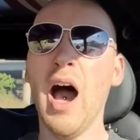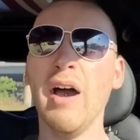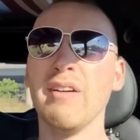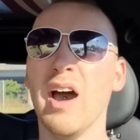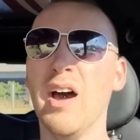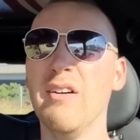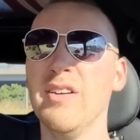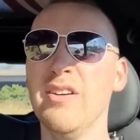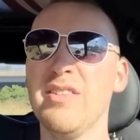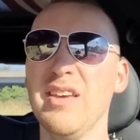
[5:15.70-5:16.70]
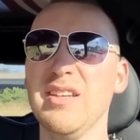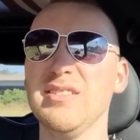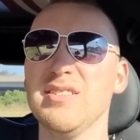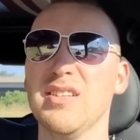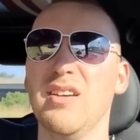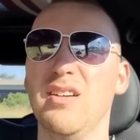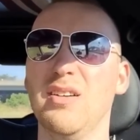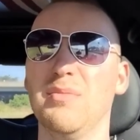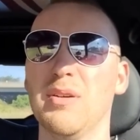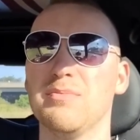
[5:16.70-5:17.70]
I got a few things
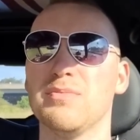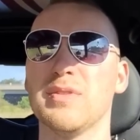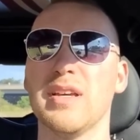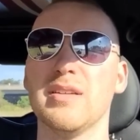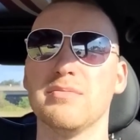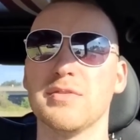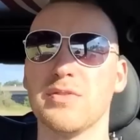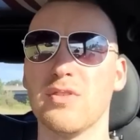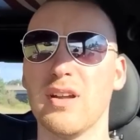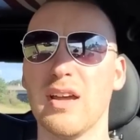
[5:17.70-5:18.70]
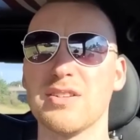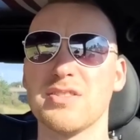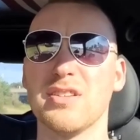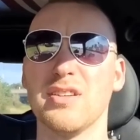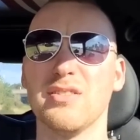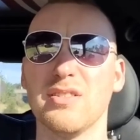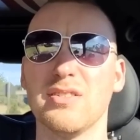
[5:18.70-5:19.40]
on my plate before I actually...